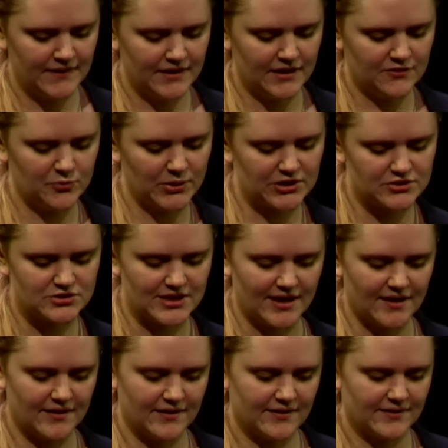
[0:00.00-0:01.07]
if we could
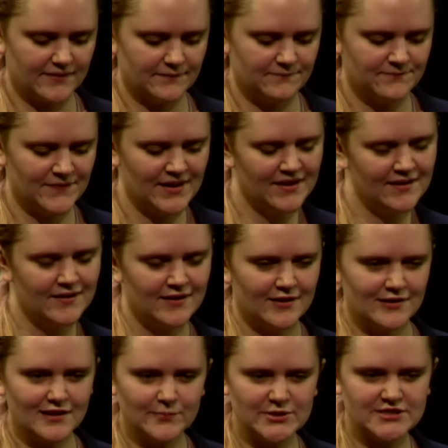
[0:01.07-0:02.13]
try a
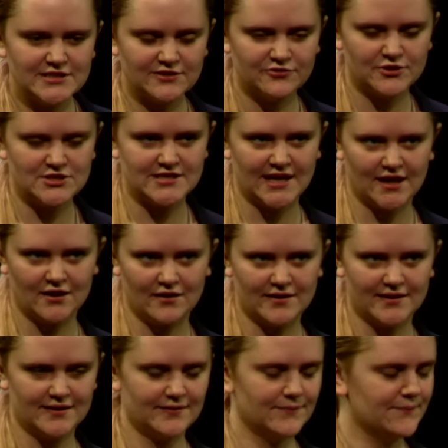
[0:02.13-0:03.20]
little bit different take on
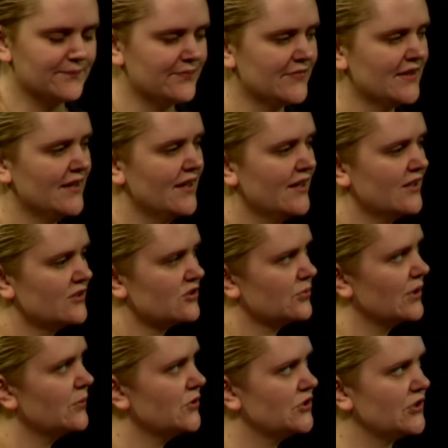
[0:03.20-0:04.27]
it. So we
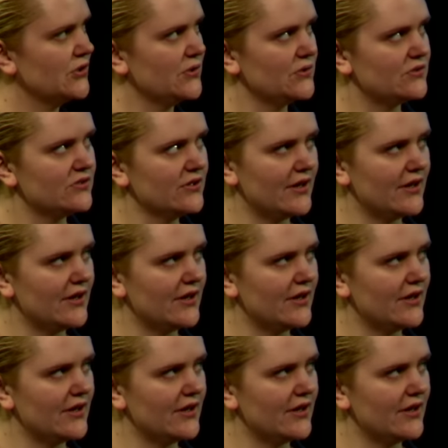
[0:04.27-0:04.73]
would use